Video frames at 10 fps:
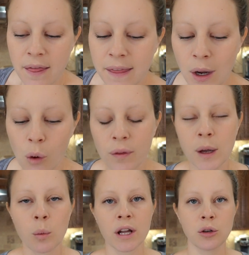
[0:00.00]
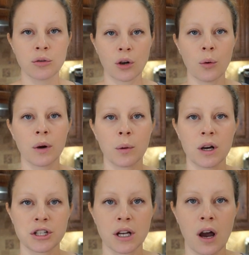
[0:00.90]
The only one you don't want to
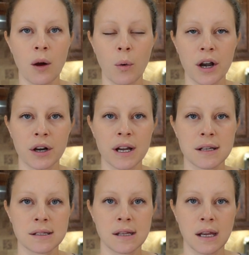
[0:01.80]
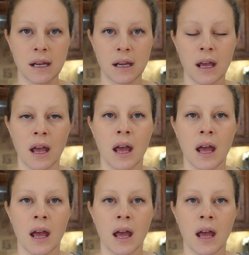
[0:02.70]
wash in hot water is the